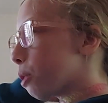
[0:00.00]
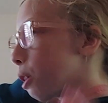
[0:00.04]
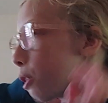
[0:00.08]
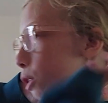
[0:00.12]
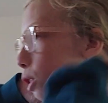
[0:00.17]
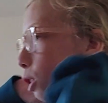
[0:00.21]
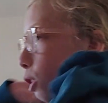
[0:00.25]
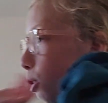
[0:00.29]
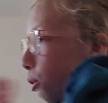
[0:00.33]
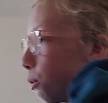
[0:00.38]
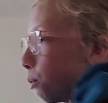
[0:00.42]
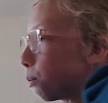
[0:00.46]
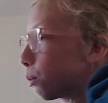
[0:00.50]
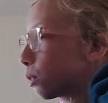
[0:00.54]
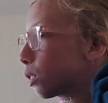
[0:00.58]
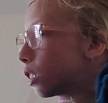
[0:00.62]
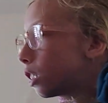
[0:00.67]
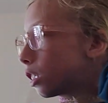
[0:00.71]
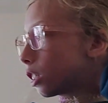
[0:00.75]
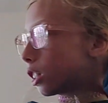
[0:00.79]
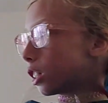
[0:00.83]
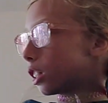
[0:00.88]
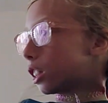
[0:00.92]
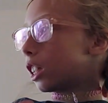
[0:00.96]
in my room.
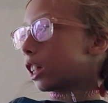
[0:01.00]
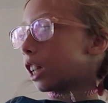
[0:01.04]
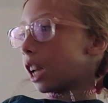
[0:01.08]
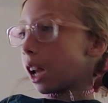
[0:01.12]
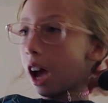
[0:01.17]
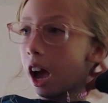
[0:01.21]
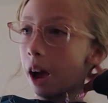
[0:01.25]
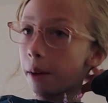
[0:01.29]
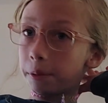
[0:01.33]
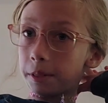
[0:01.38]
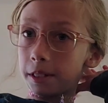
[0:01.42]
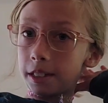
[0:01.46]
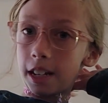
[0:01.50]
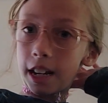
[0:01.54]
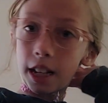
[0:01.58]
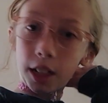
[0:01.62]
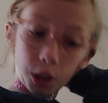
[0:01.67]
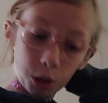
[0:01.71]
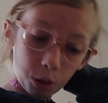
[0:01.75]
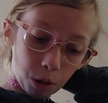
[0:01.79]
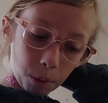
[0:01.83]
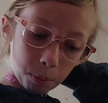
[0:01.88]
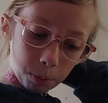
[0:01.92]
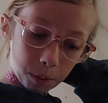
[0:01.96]
Good thing I have to
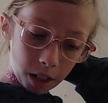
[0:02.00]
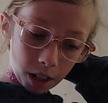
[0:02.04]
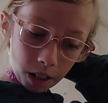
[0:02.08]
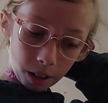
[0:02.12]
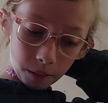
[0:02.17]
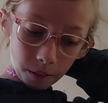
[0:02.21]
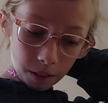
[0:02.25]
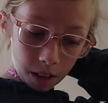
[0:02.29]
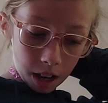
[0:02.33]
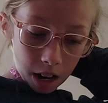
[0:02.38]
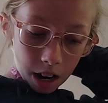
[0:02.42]
take you up there